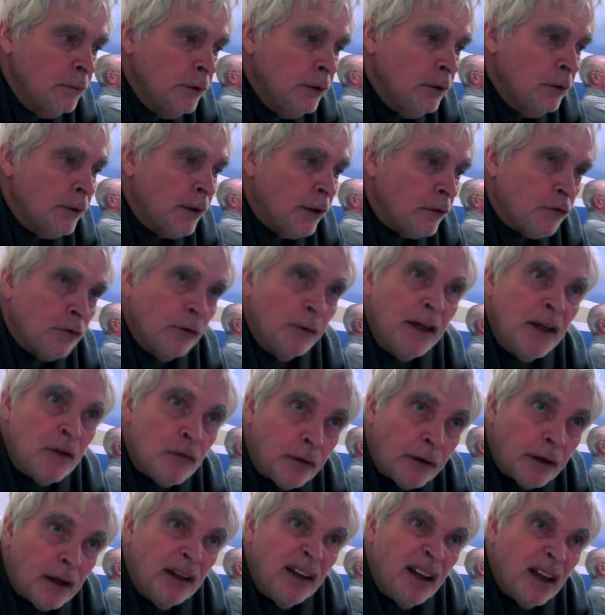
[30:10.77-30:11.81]
you don't get so
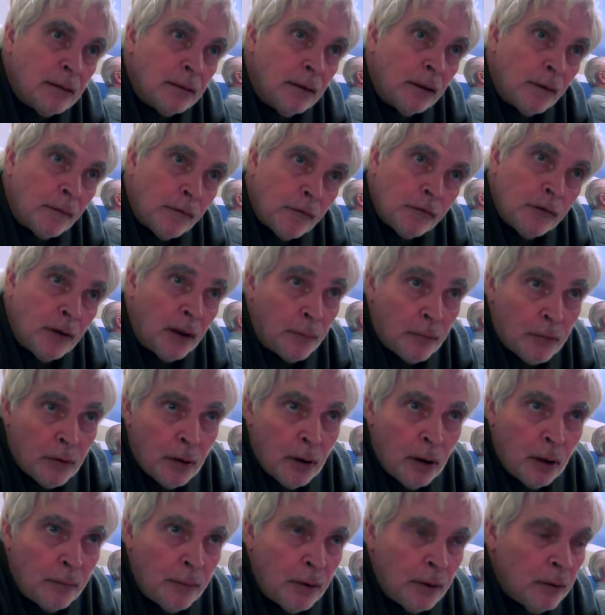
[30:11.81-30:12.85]
easily connected at the same
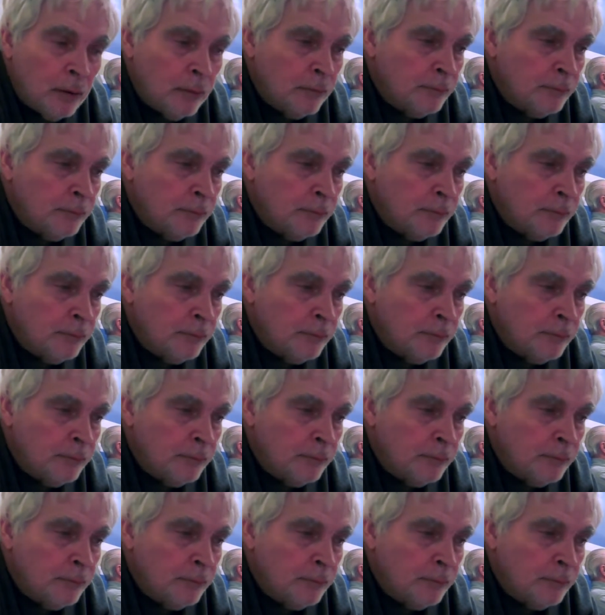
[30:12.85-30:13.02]
time.